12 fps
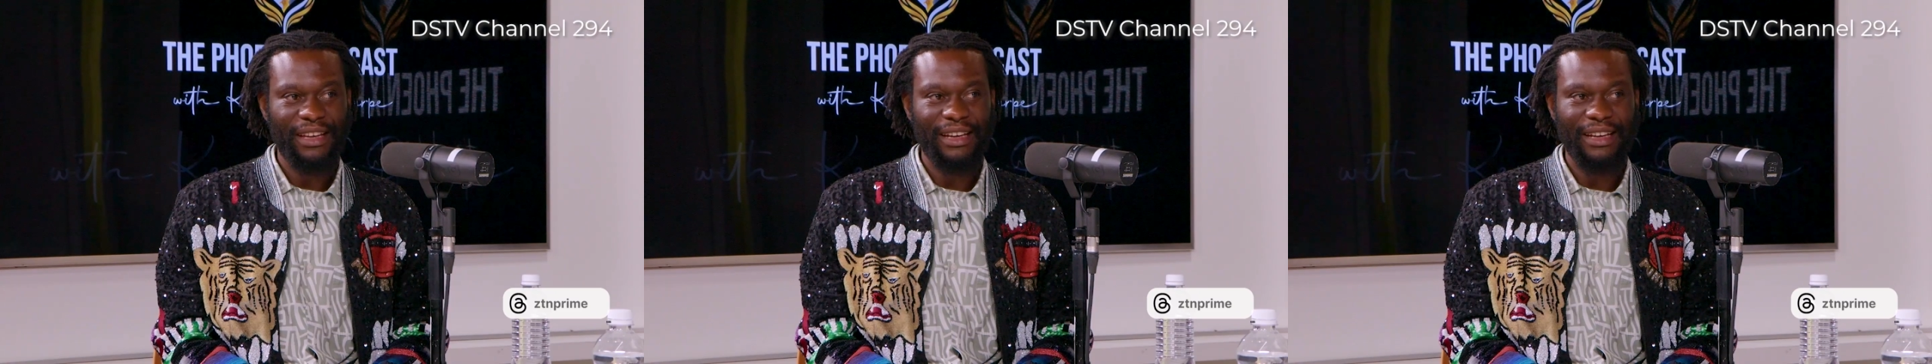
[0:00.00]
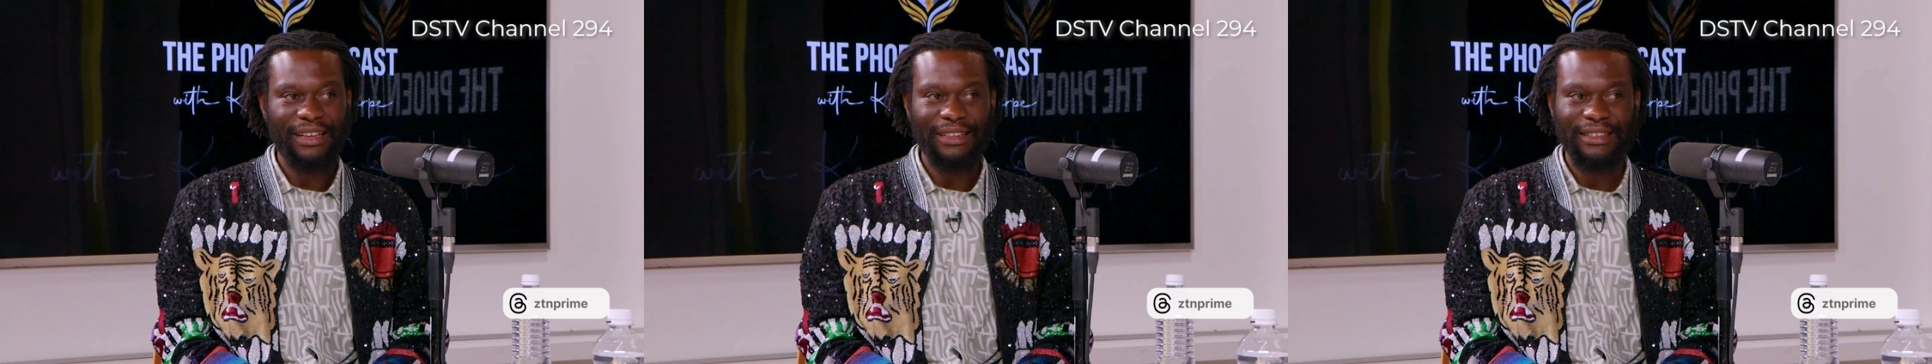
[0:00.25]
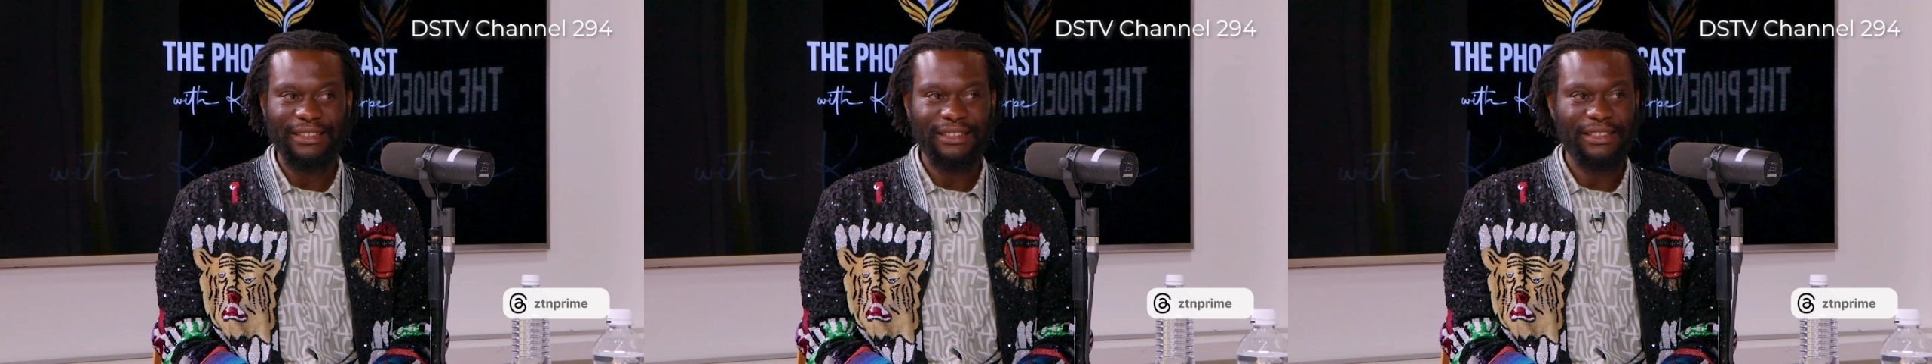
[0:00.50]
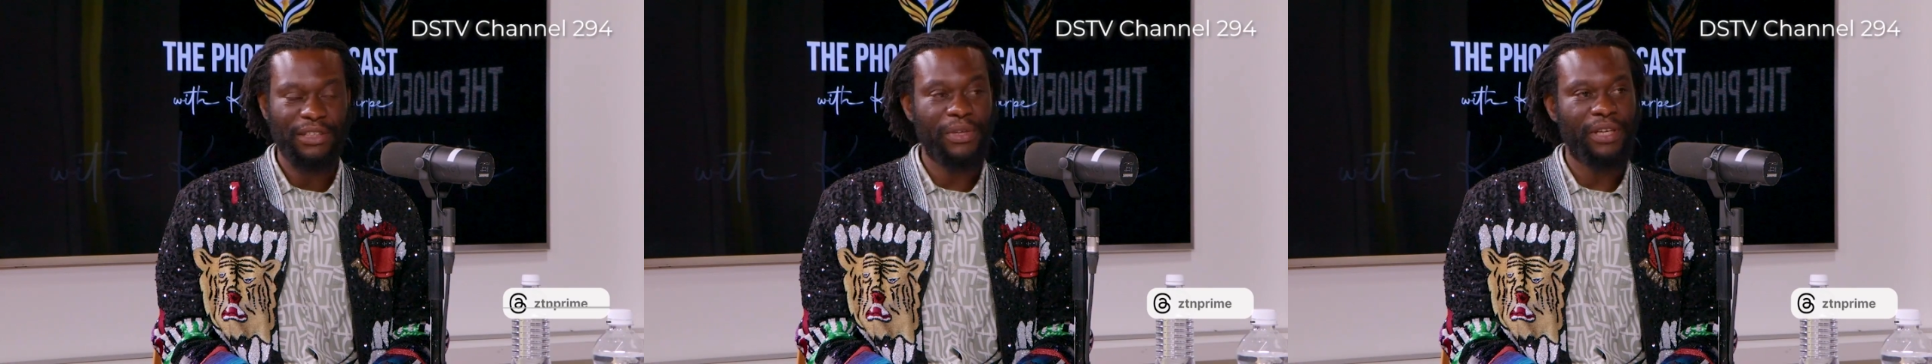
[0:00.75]
and
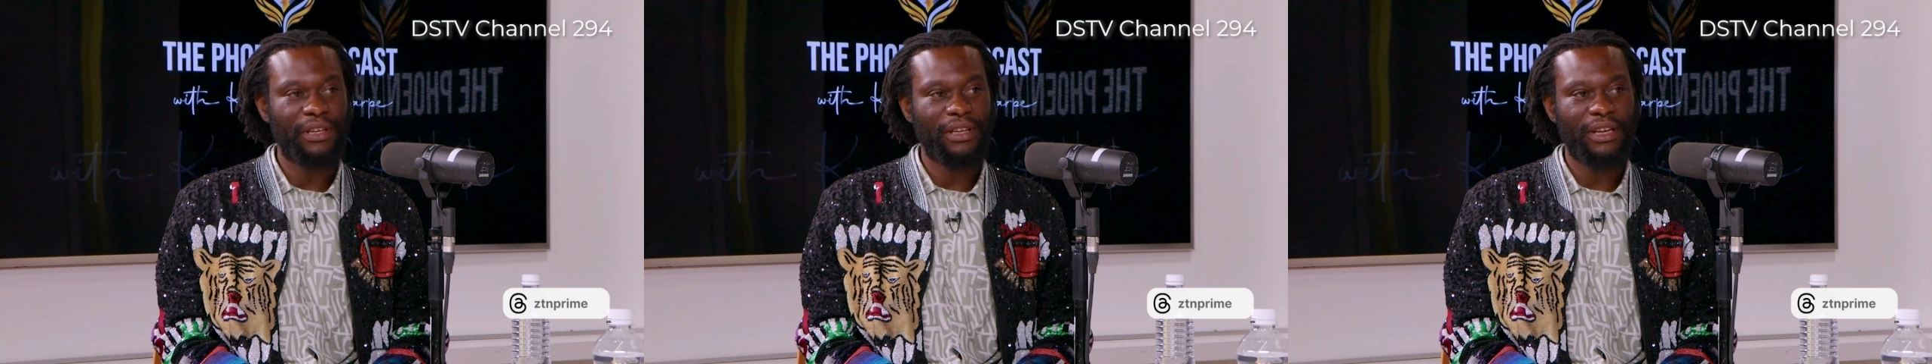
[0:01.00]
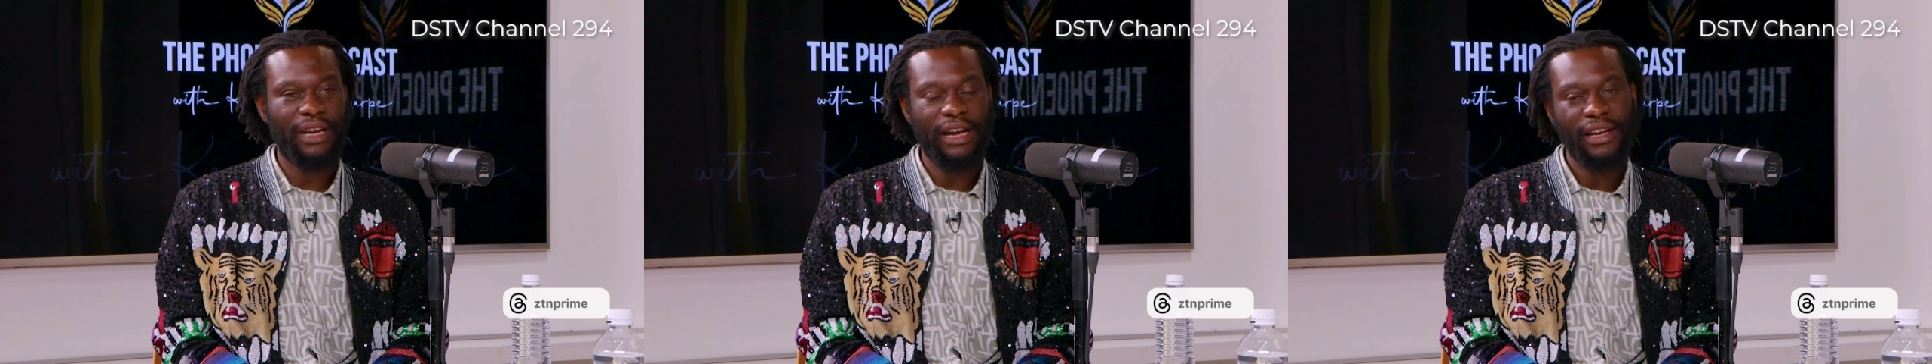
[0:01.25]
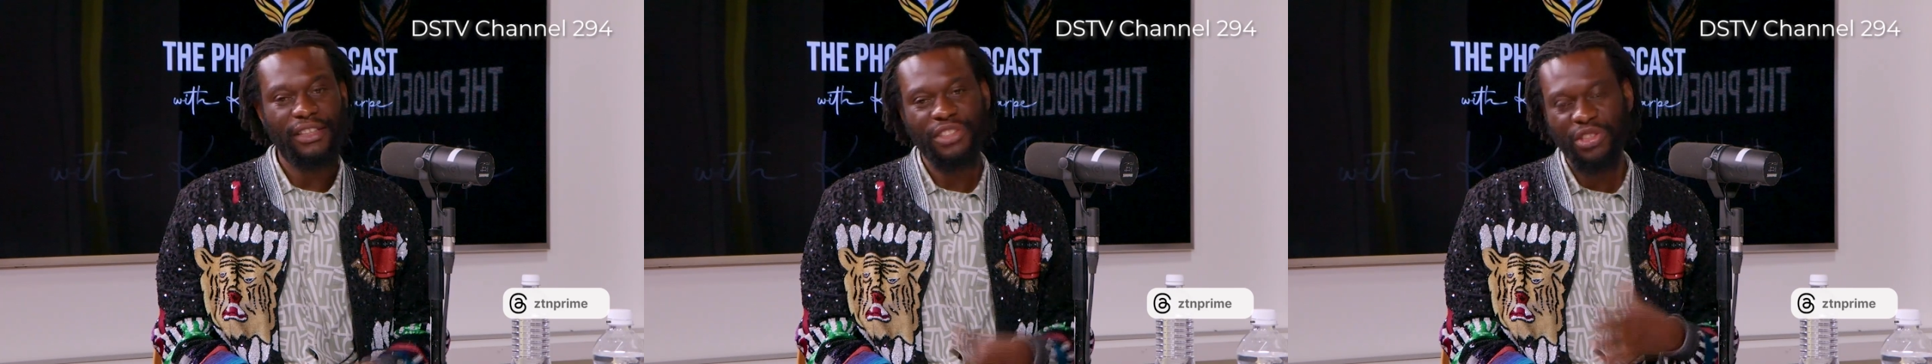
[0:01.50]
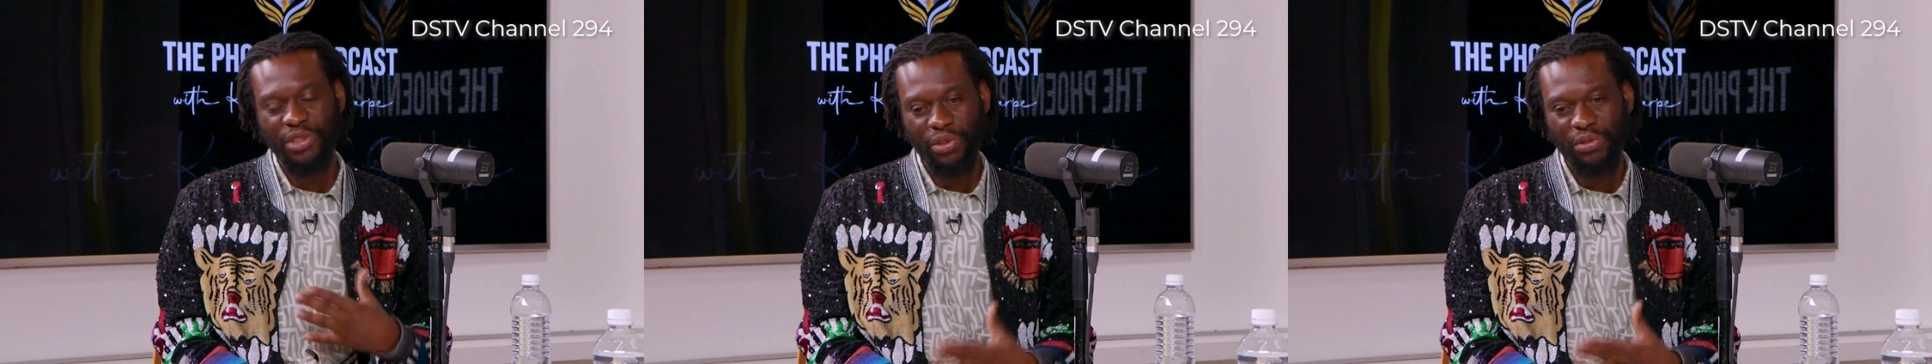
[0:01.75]
they were kind of
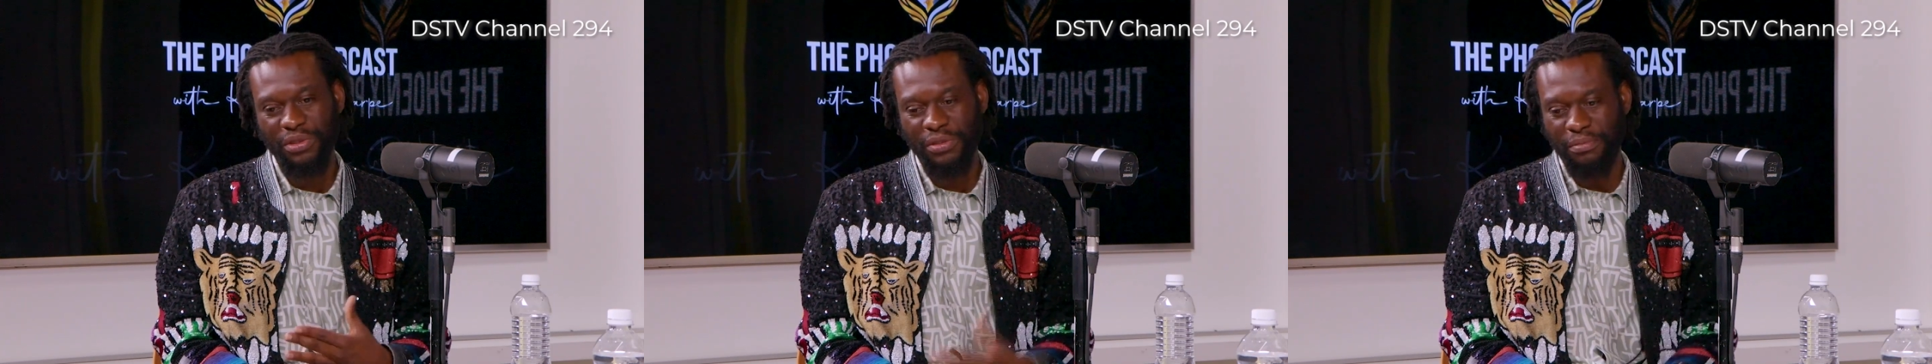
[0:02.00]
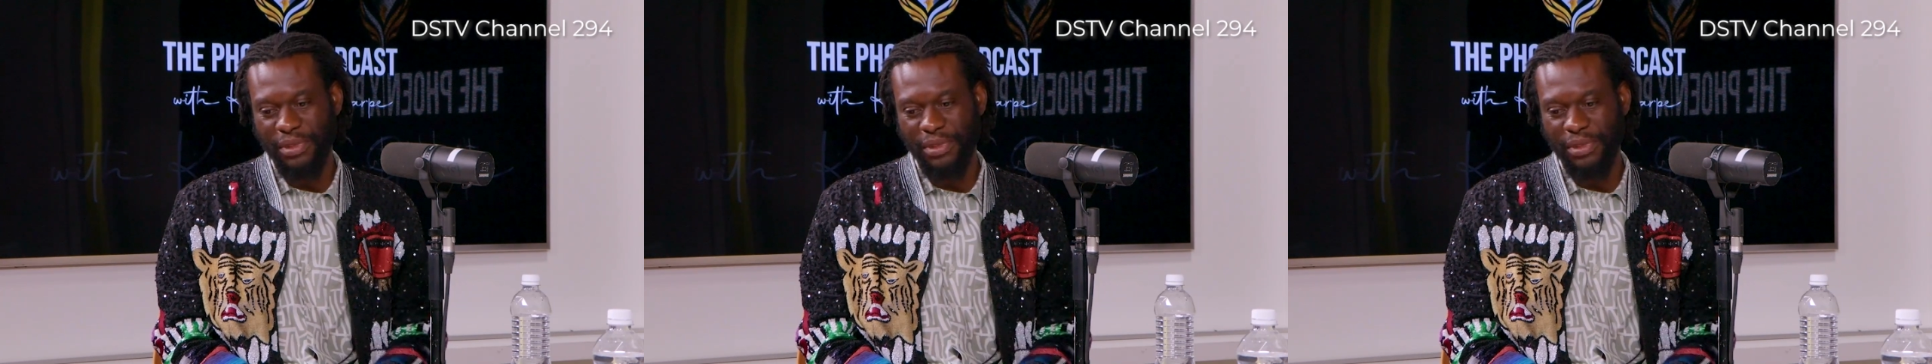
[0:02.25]
shocked,